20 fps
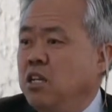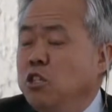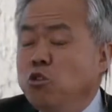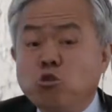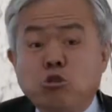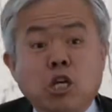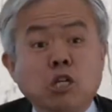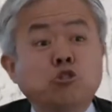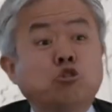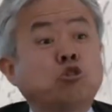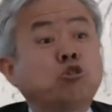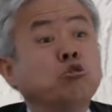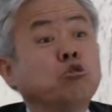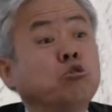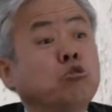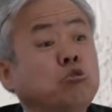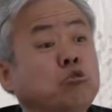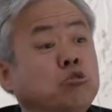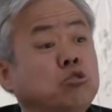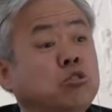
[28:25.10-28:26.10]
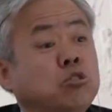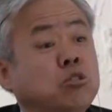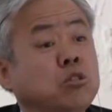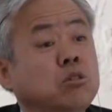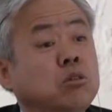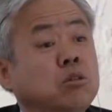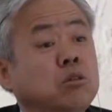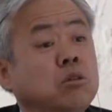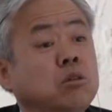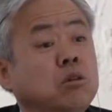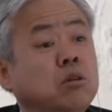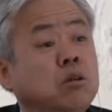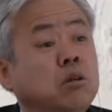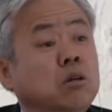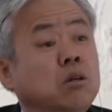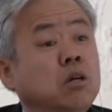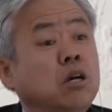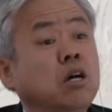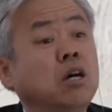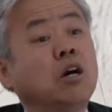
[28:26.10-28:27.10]
You can choose
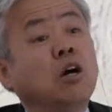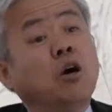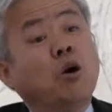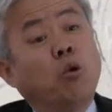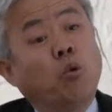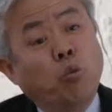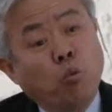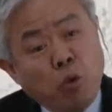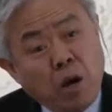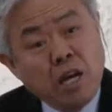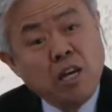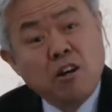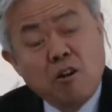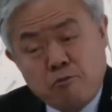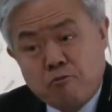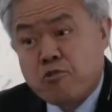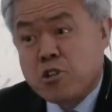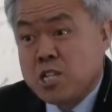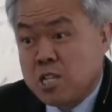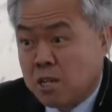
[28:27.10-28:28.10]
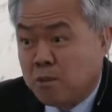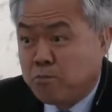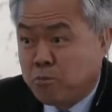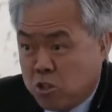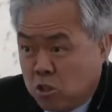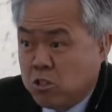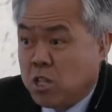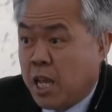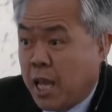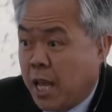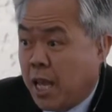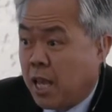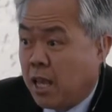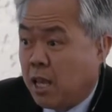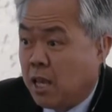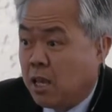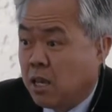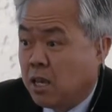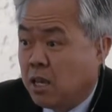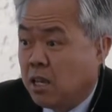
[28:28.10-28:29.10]
way of freedom
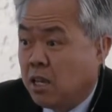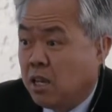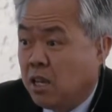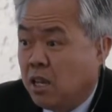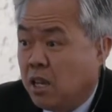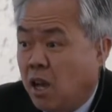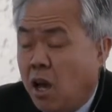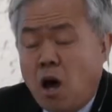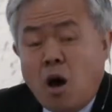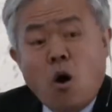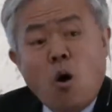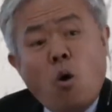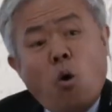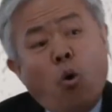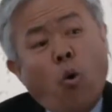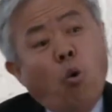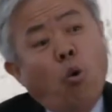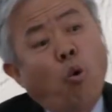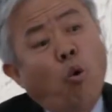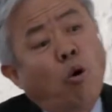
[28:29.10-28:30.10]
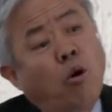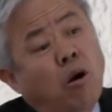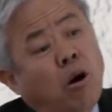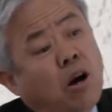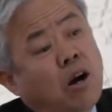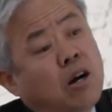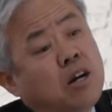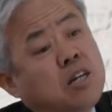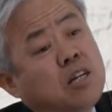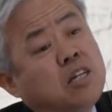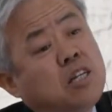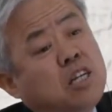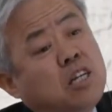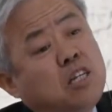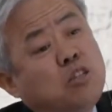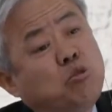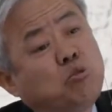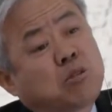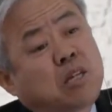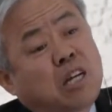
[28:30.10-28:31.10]
today or
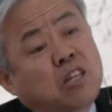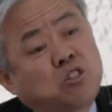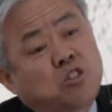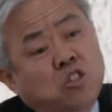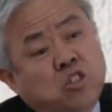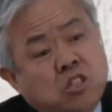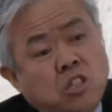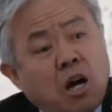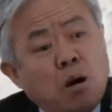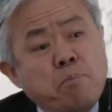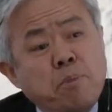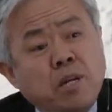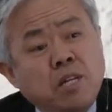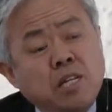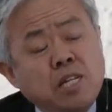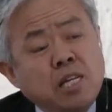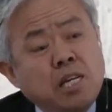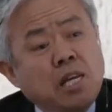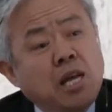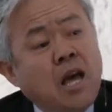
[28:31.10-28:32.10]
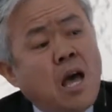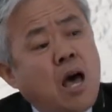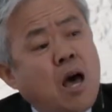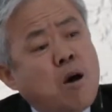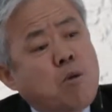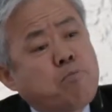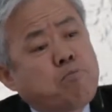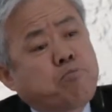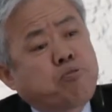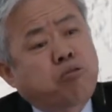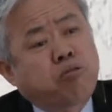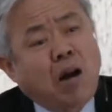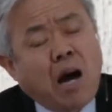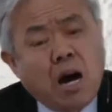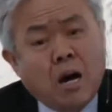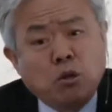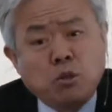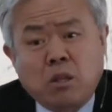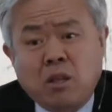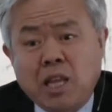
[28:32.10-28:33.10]
you can stubbornly,
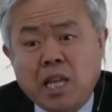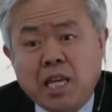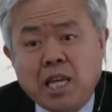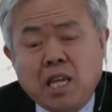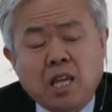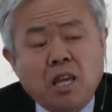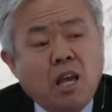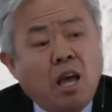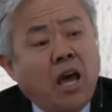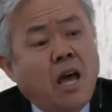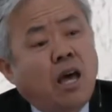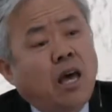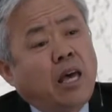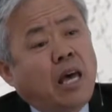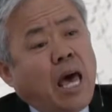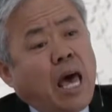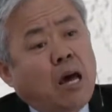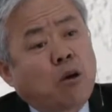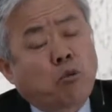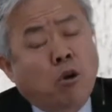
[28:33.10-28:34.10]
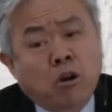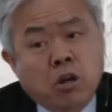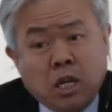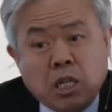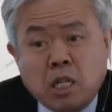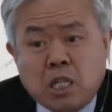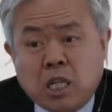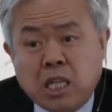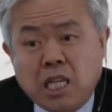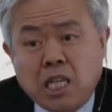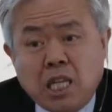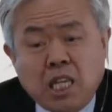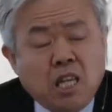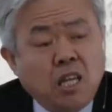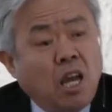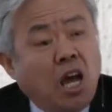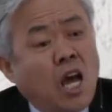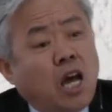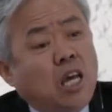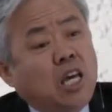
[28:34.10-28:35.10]
proudly,
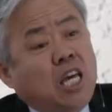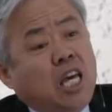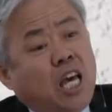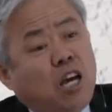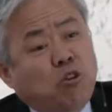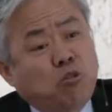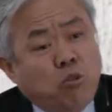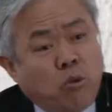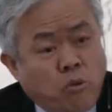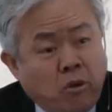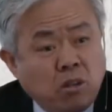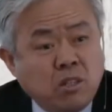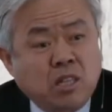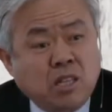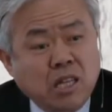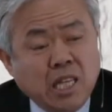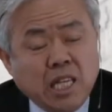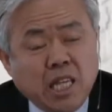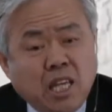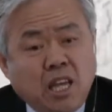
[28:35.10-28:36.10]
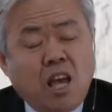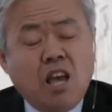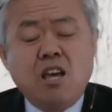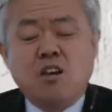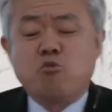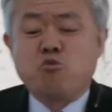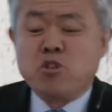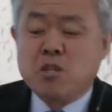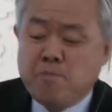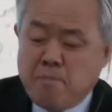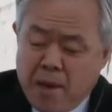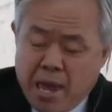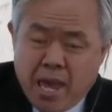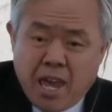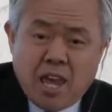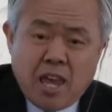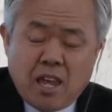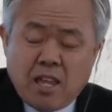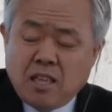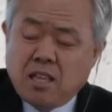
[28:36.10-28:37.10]
arrogantly, ignorantly
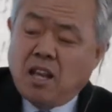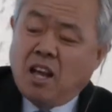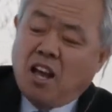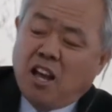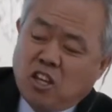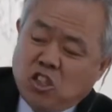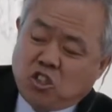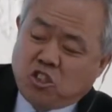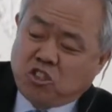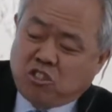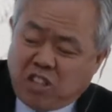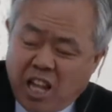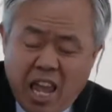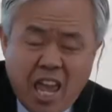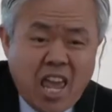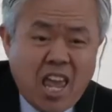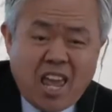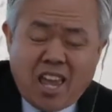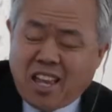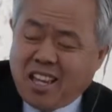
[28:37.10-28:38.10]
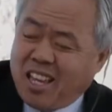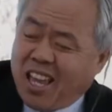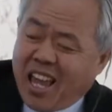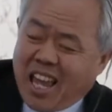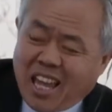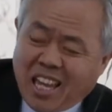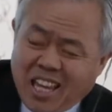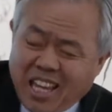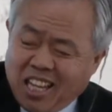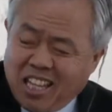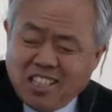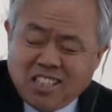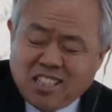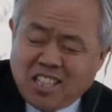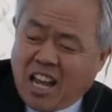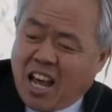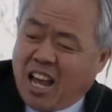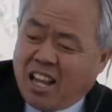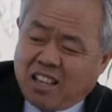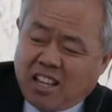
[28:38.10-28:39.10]
remain staying in
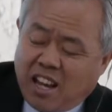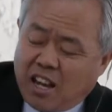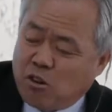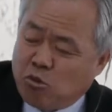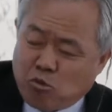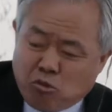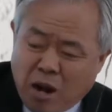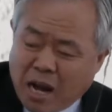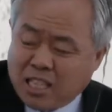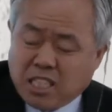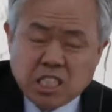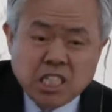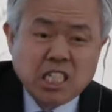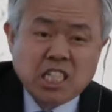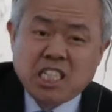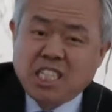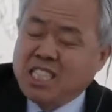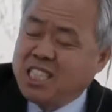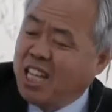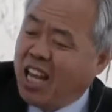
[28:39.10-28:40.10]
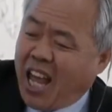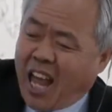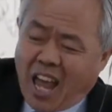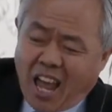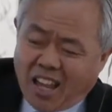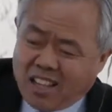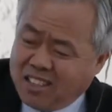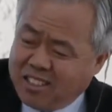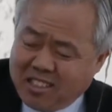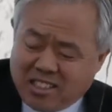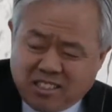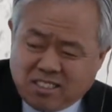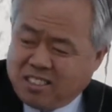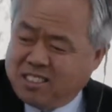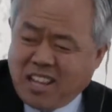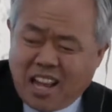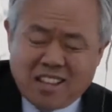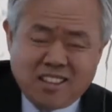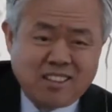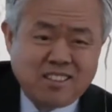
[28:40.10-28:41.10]
that rotten
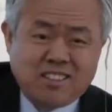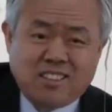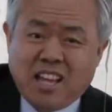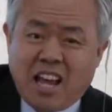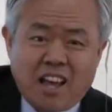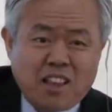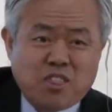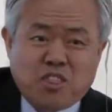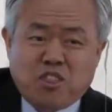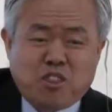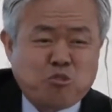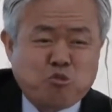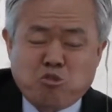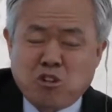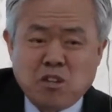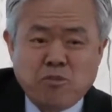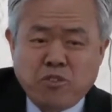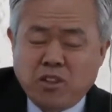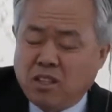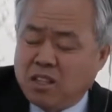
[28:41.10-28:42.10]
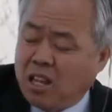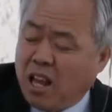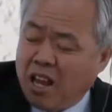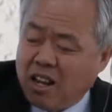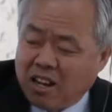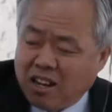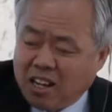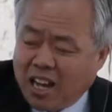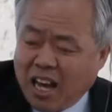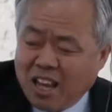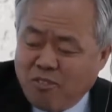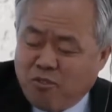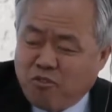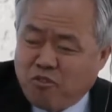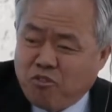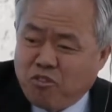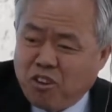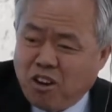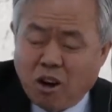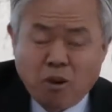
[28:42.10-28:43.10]
and, and death driven
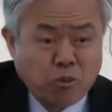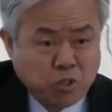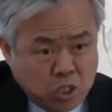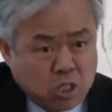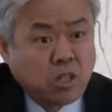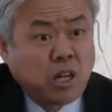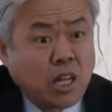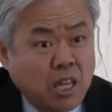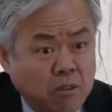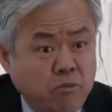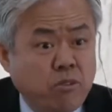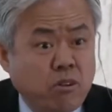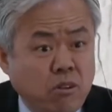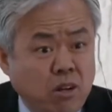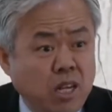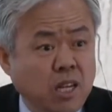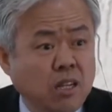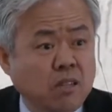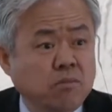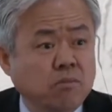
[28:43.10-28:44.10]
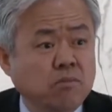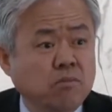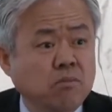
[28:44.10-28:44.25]
life of slavery.